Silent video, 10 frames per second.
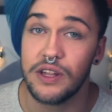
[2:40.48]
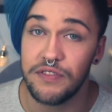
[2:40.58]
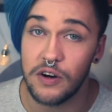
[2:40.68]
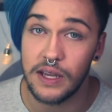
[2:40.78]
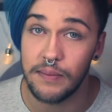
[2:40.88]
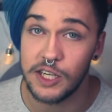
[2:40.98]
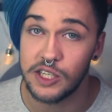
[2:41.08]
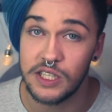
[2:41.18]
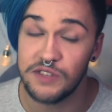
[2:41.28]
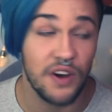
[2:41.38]
that furry
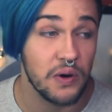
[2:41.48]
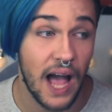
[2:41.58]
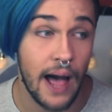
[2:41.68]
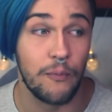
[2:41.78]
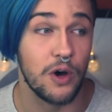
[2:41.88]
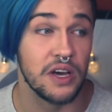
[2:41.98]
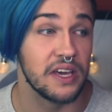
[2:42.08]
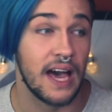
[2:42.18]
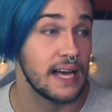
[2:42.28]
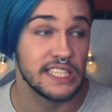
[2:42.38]
commissions, furry
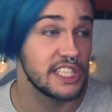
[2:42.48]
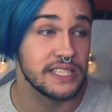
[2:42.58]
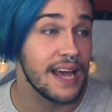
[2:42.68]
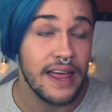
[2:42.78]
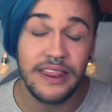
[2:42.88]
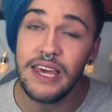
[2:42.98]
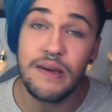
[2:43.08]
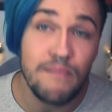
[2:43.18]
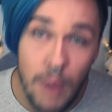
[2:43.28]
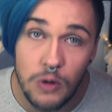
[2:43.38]
artwork is just
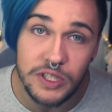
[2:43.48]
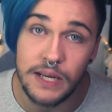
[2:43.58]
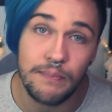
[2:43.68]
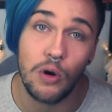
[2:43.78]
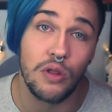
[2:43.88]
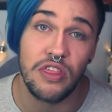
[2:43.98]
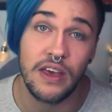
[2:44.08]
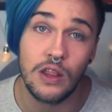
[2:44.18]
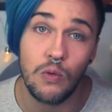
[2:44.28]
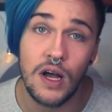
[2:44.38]
the most important
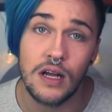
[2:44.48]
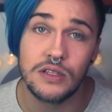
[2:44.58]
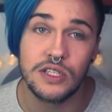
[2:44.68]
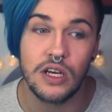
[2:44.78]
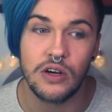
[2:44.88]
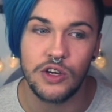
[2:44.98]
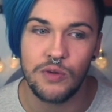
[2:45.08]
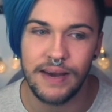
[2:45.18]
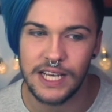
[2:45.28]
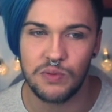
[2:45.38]
thing in the world, so
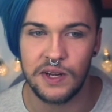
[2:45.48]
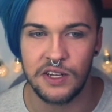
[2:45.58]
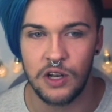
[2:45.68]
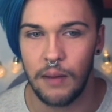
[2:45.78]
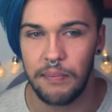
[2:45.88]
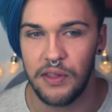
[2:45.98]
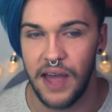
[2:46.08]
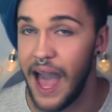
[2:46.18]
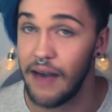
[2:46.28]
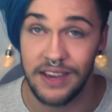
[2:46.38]
you may as well not
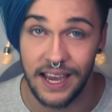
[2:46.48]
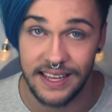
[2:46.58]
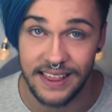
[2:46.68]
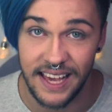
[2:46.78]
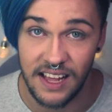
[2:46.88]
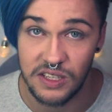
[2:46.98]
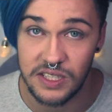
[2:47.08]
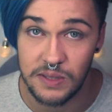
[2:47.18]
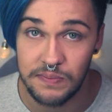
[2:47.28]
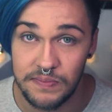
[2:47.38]
bother having anything
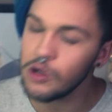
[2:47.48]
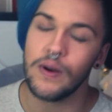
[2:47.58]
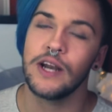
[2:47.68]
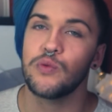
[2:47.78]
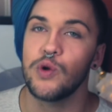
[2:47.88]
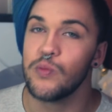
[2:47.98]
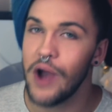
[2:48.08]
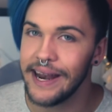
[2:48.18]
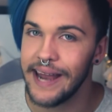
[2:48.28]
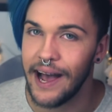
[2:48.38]
else. Take a look around your room
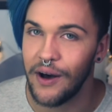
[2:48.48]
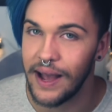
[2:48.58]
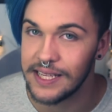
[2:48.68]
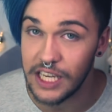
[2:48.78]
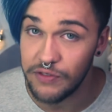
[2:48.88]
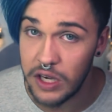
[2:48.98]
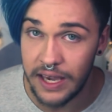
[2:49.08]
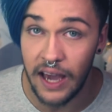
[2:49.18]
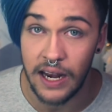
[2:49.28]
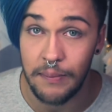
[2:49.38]
right now and see if you
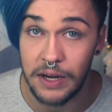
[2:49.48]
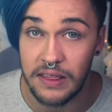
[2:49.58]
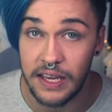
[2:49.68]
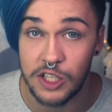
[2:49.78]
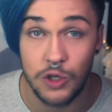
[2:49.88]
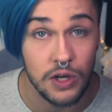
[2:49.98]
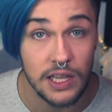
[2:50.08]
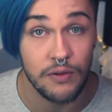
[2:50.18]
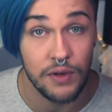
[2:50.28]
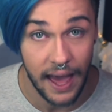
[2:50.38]
can count how many things you
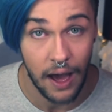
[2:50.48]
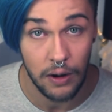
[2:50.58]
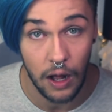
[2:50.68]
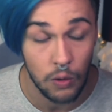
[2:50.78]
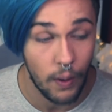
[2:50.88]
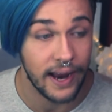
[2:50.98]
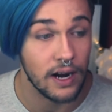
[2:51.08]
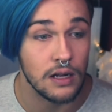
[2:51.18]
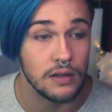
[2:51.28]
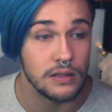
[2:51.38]
could live without. I'll wait,
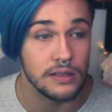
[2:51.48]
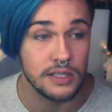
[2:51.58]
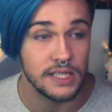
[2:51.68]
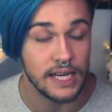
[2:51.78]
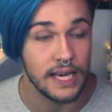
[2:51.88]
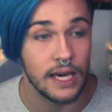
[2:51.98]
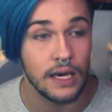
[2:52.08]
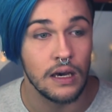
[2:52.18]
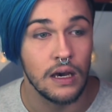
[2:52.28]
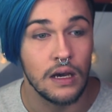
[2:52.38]
I'll sit
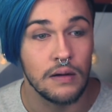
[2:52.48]
here.